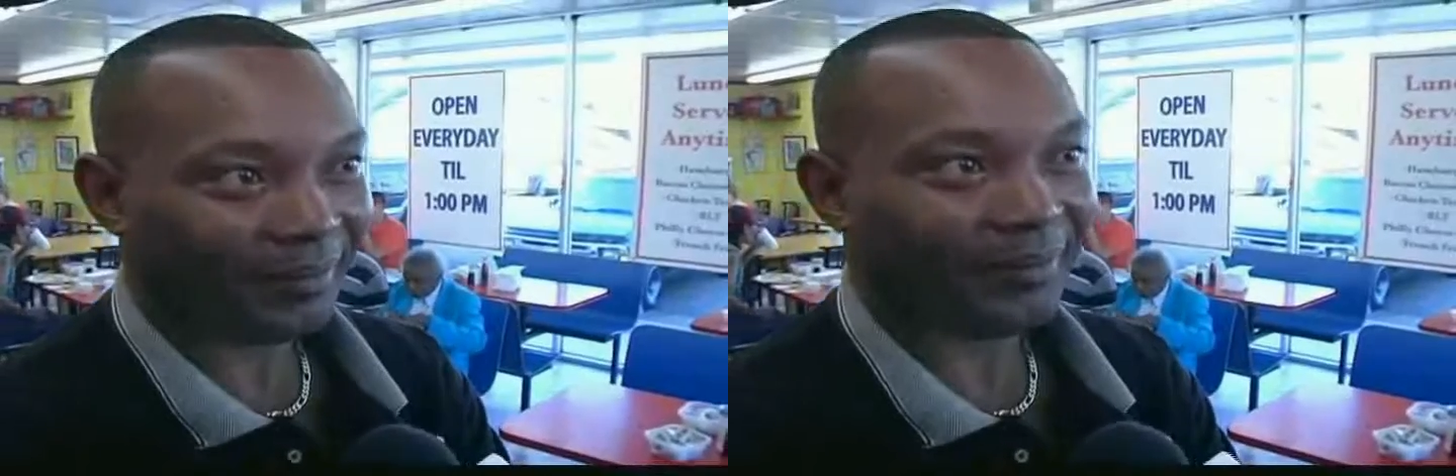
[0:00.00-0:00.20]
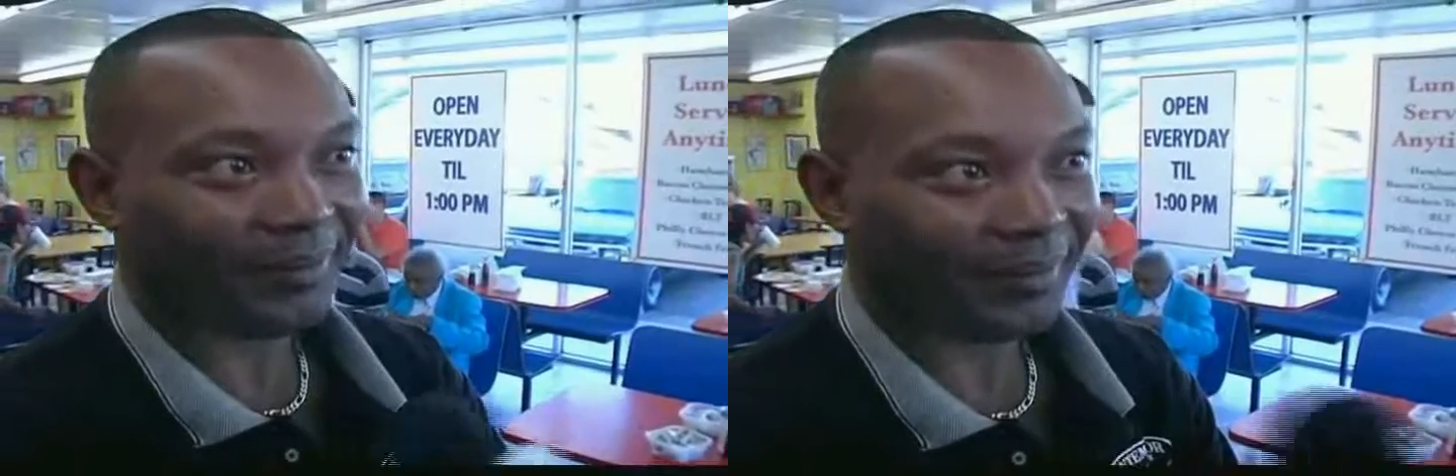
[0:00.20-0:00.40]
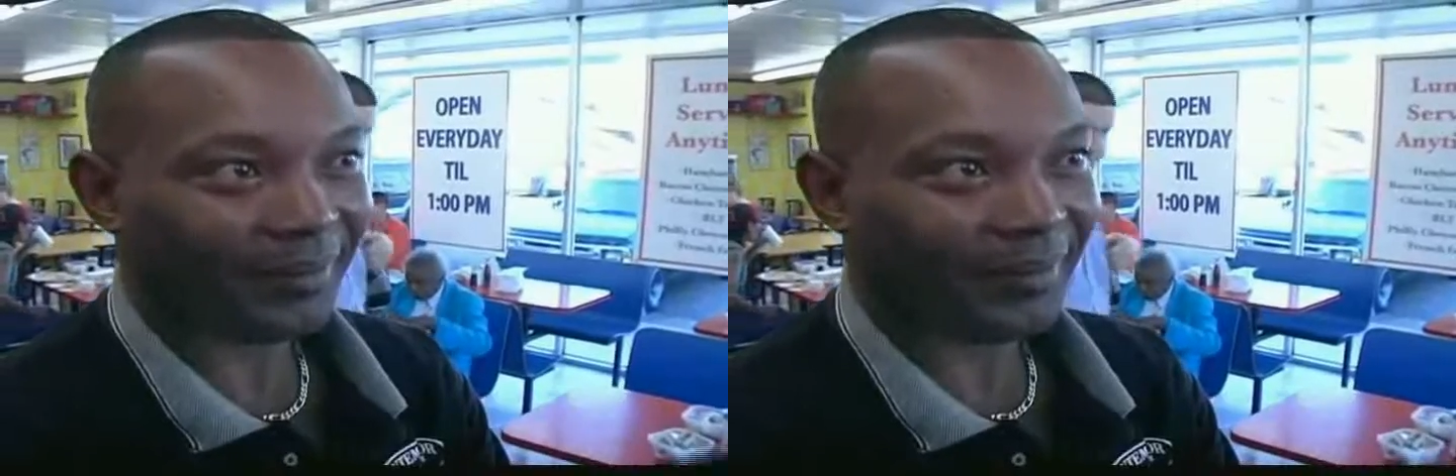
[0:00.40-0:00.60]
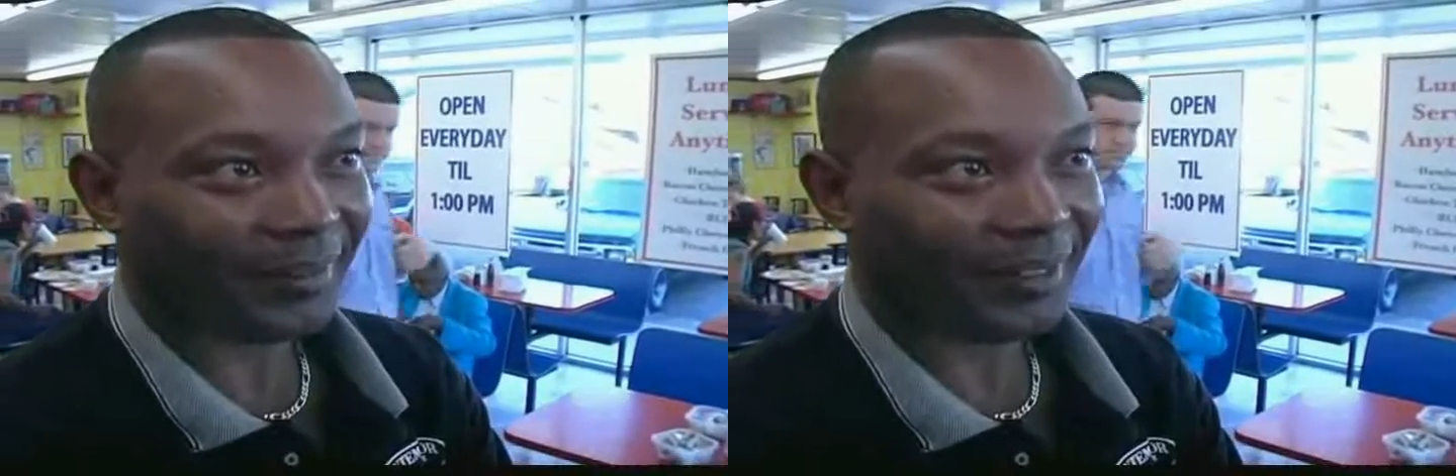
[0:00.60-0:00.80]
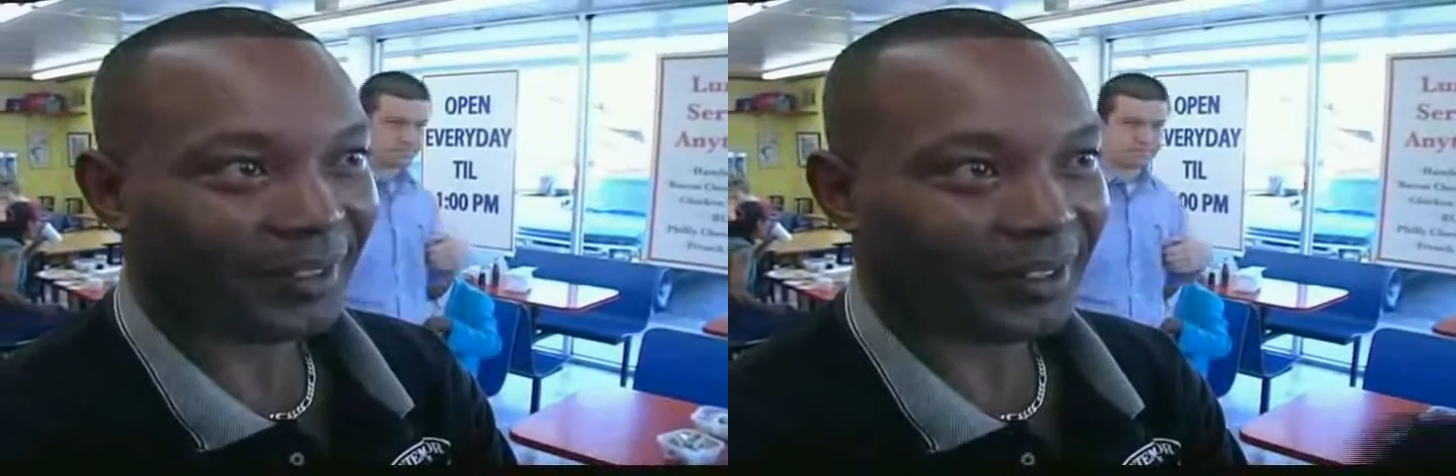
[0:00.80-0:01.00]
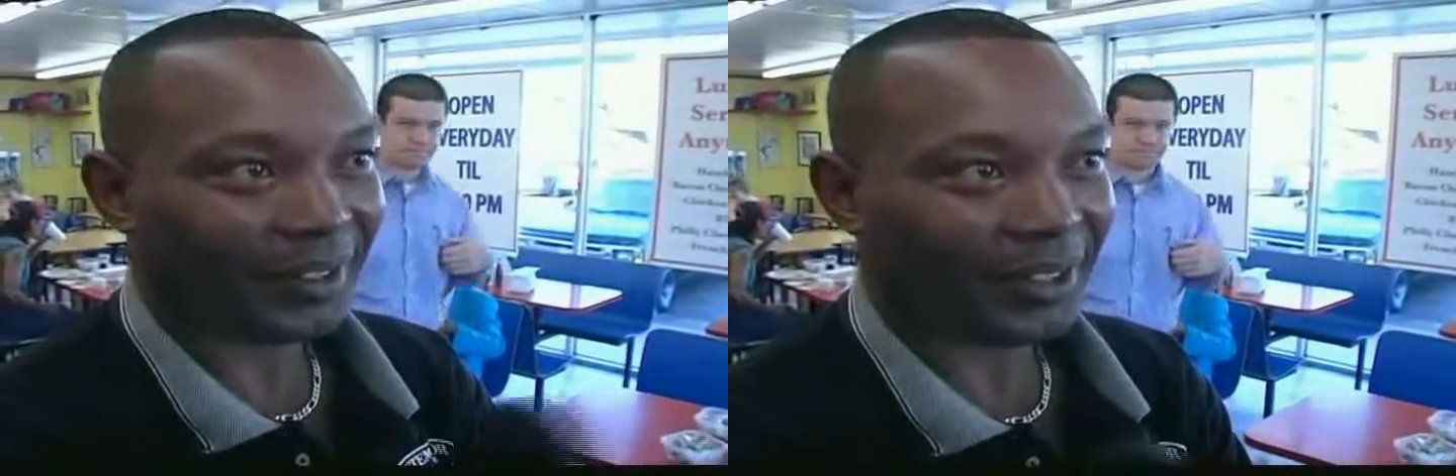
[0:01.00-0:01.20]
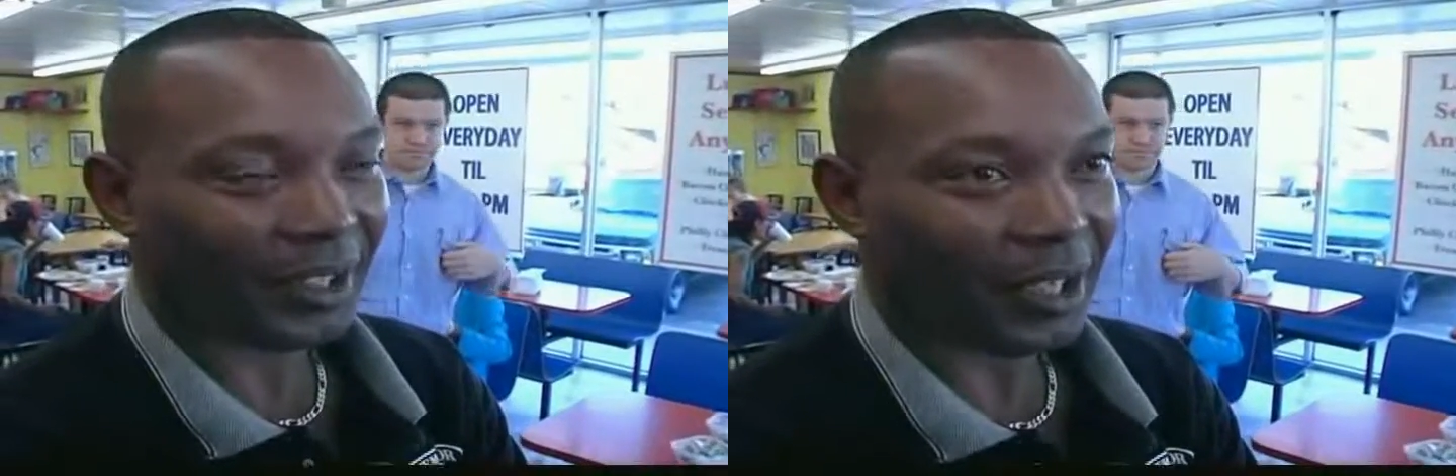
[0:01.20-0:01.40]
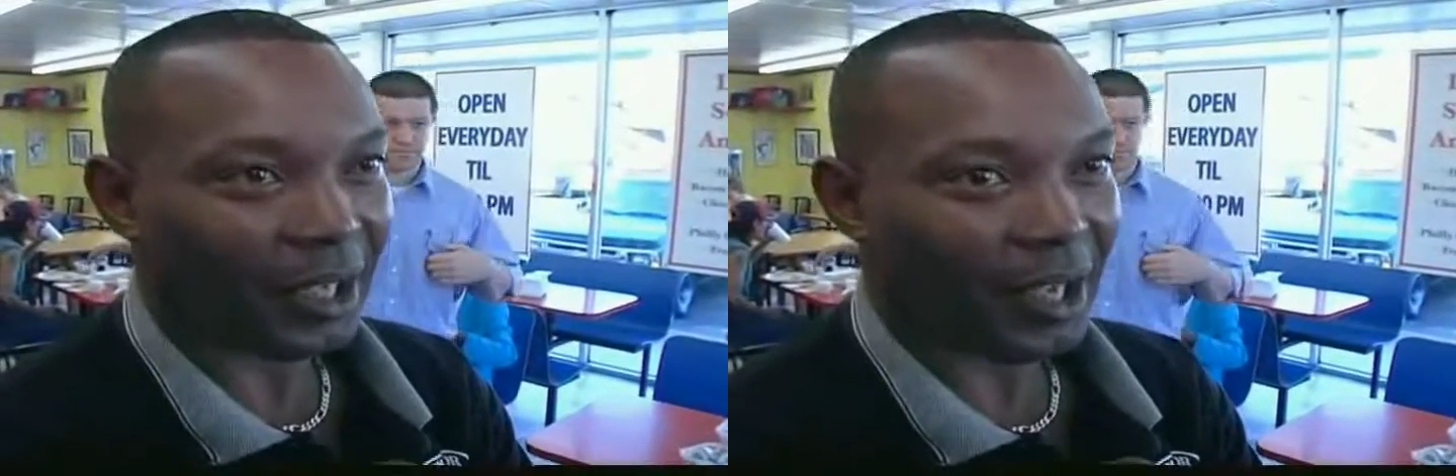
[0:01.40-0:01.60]
How often do you think you come here?
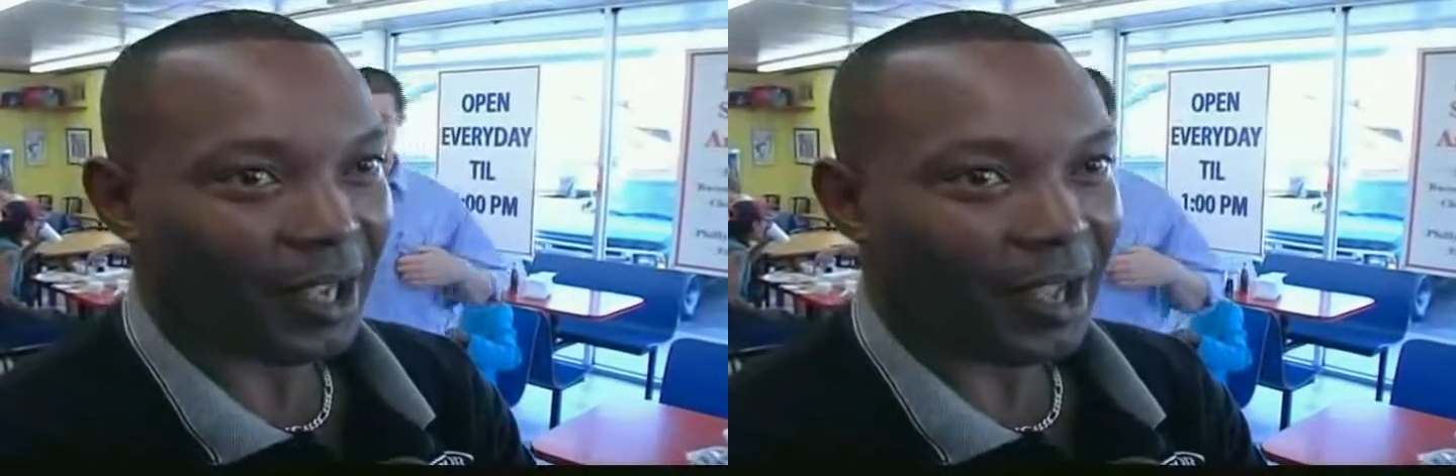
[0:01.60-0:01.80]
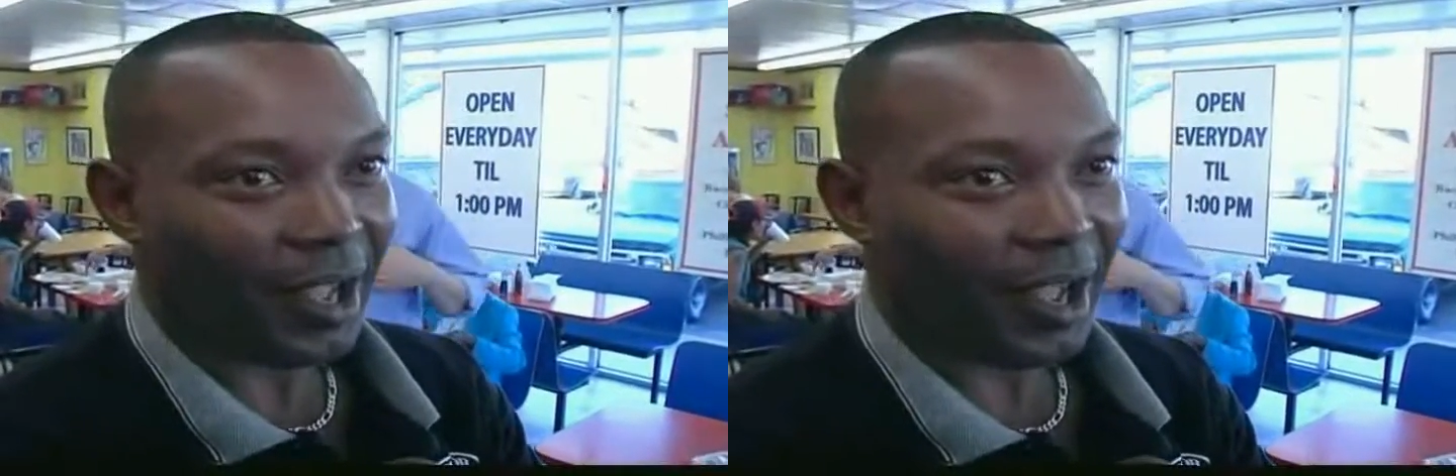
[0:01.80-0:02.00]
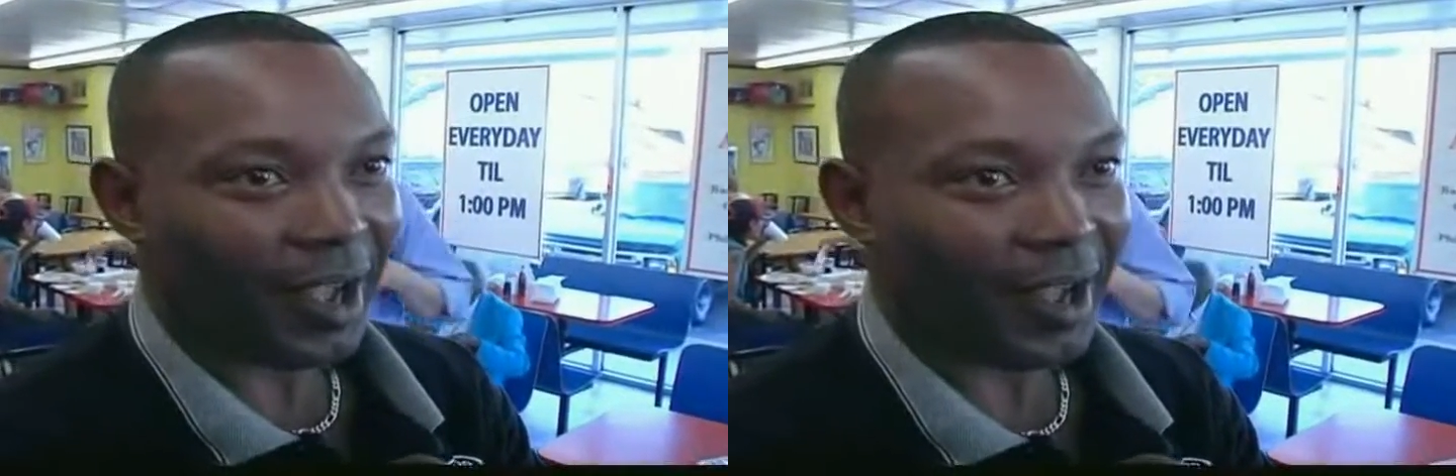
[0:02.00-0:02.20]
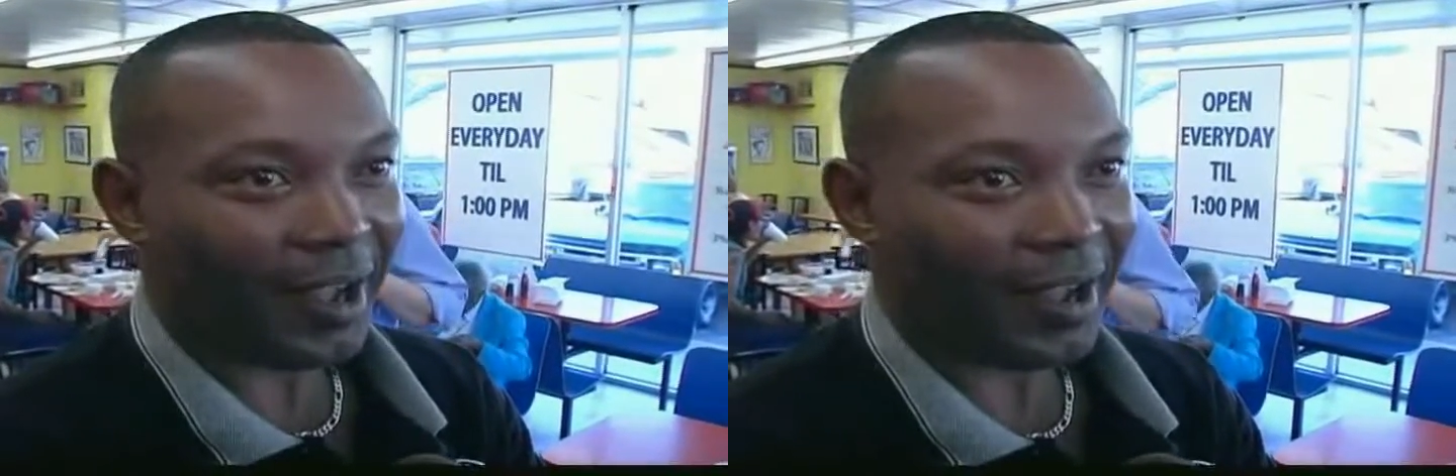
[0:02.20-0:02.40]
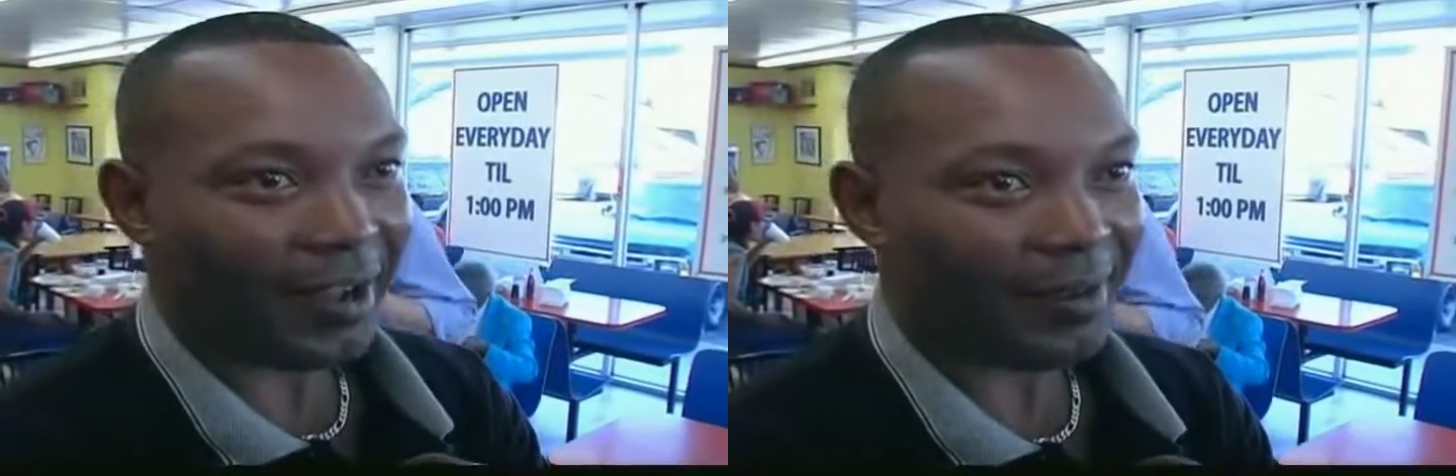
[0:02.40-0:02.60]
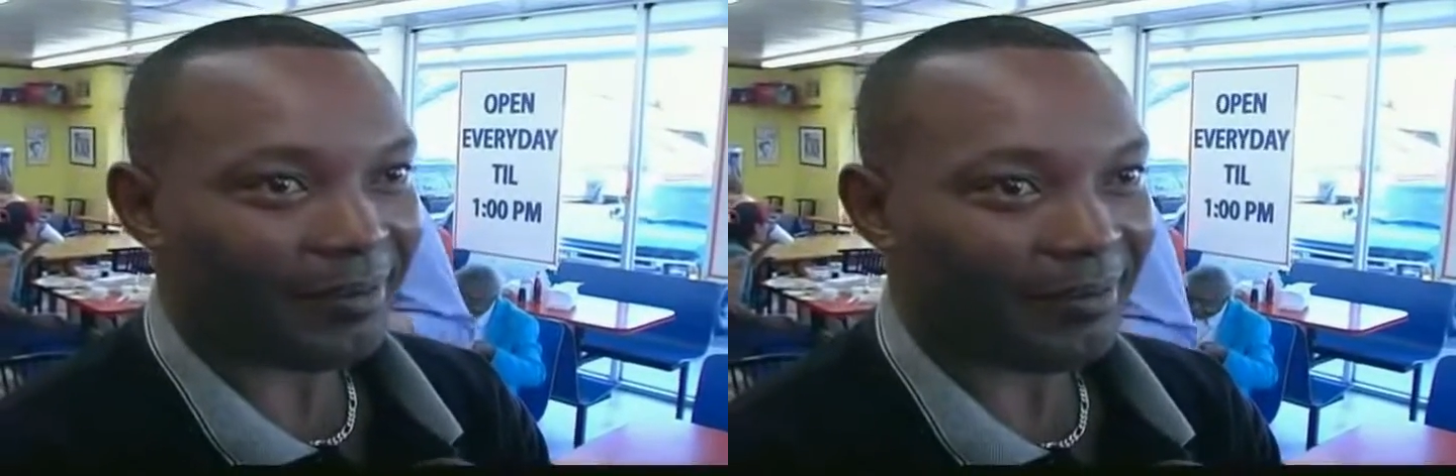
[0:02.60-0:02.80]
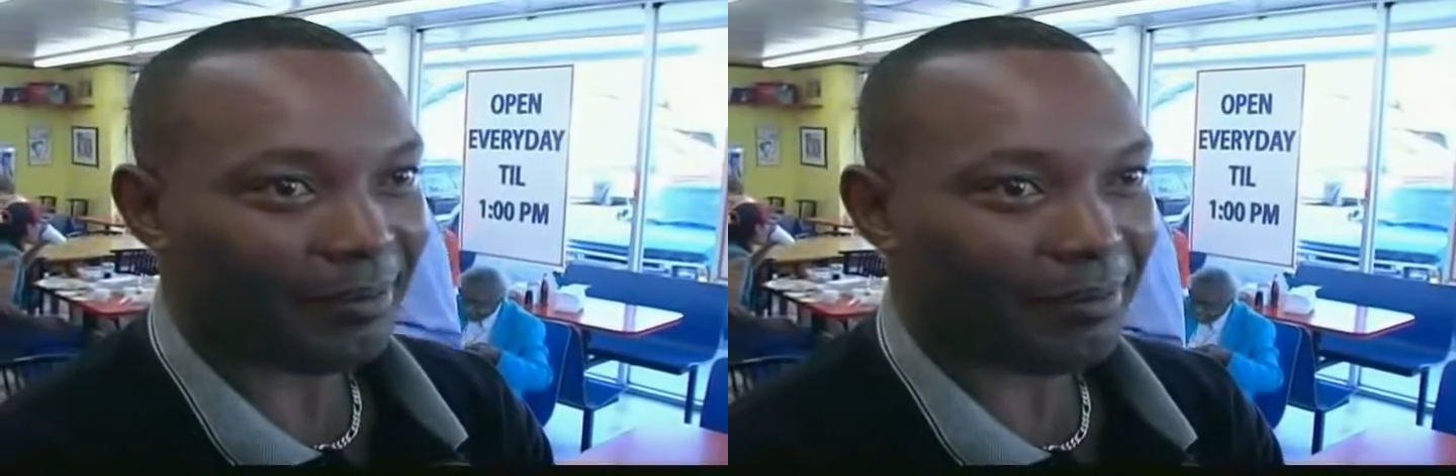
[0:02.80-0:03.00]
Um,